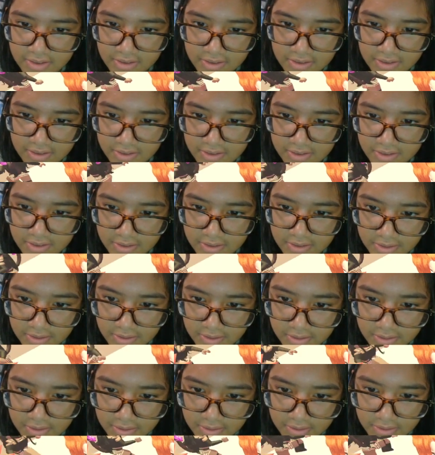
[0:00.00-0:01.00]

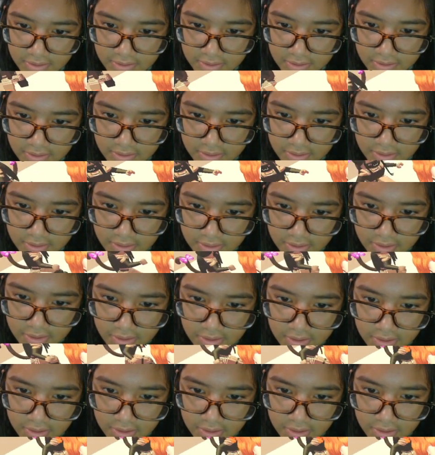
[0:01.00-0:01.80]
(no one is talking)